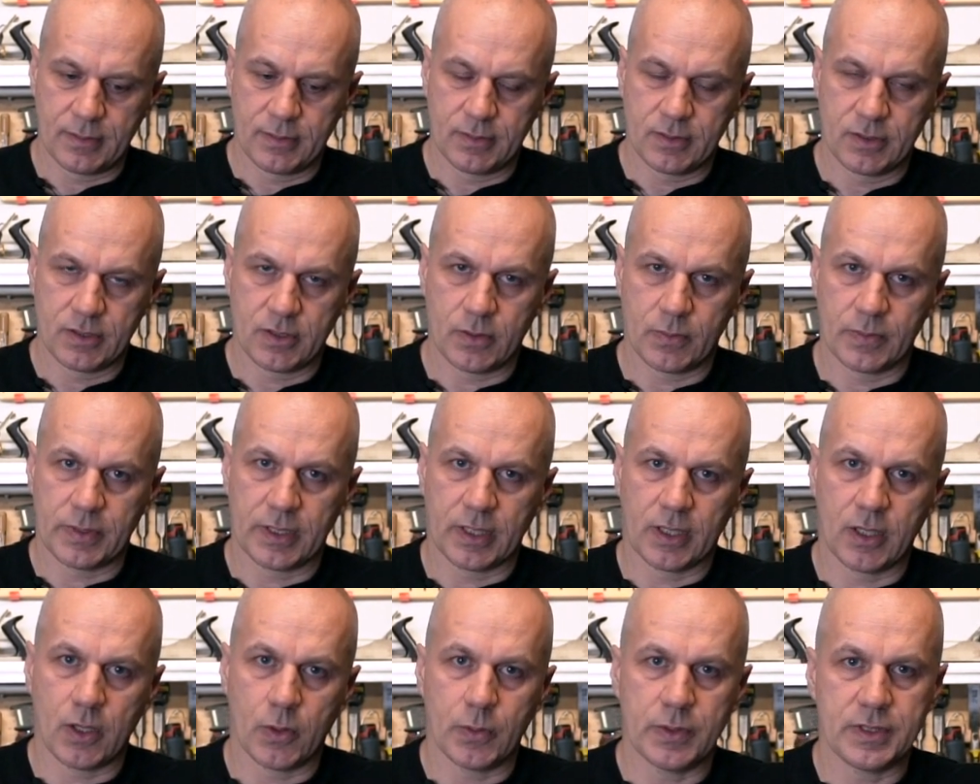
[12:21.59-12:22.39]
So they
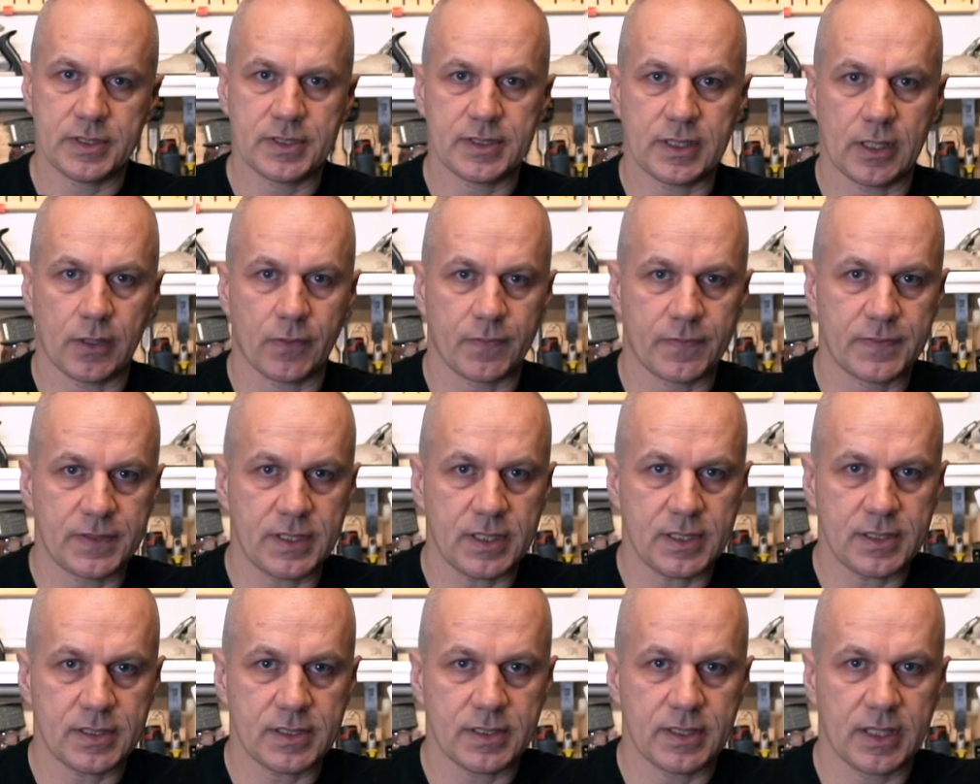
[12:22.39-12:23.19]
go, instead of
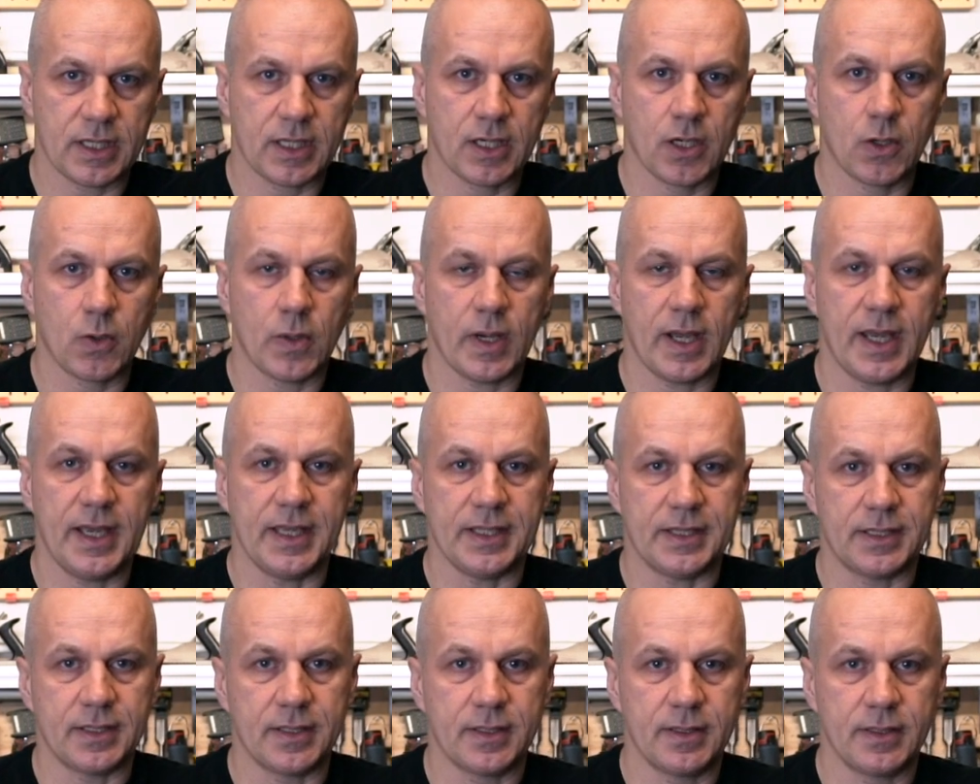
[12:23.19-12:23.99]
6, they go
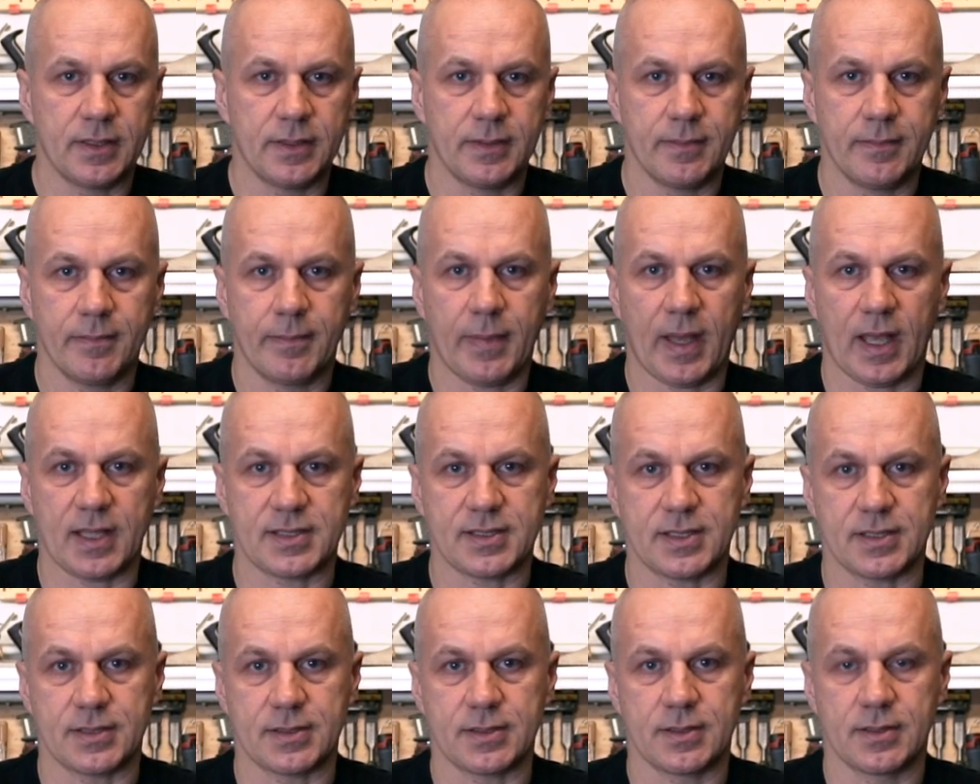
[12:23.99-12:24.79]
8
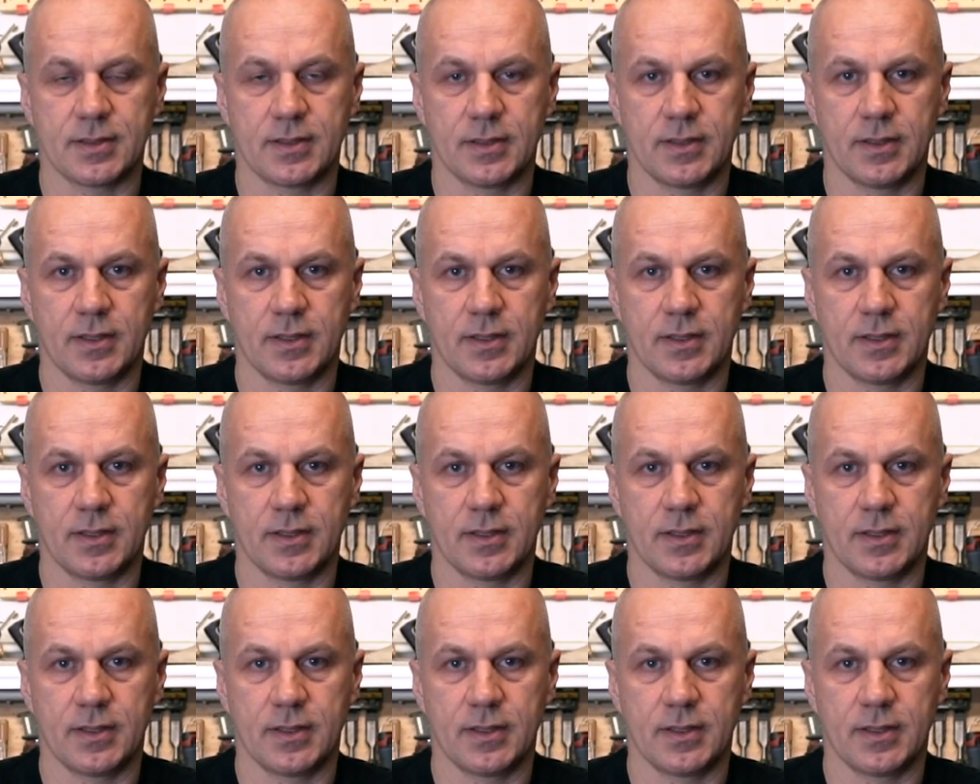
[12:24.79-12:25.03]
passes.